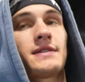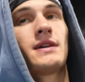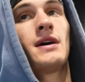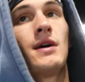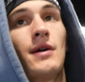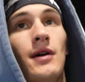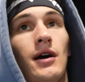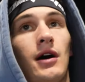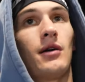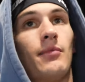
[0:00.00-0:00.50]

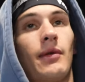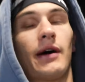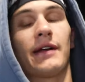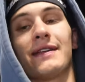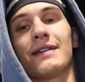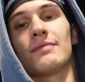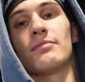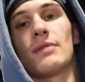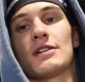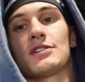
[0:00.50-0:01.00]
I
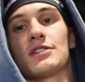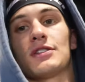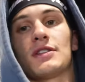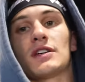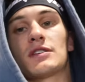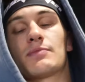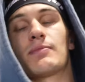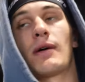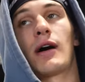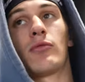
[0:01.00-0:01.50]
didn't mention
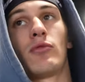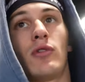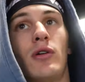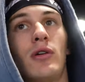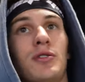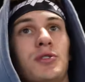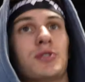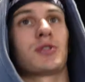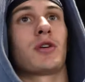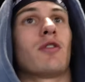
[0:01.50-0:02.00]
this, but I will
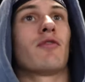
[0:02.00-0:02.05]
also